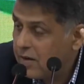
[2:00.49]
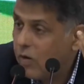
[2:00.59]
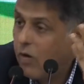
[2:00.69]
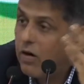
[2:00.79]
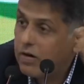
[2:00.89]

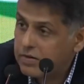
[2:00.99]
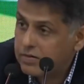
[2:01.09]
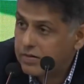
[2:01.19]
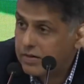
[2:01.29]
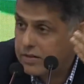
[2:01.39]
or
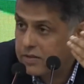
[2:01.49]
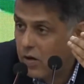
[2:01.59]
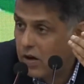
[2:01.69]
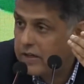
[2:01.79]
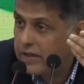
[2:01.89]
his
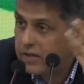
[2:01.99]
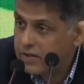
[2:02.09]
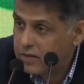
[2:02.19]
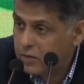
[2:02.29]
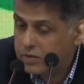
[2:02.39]
colleague who's a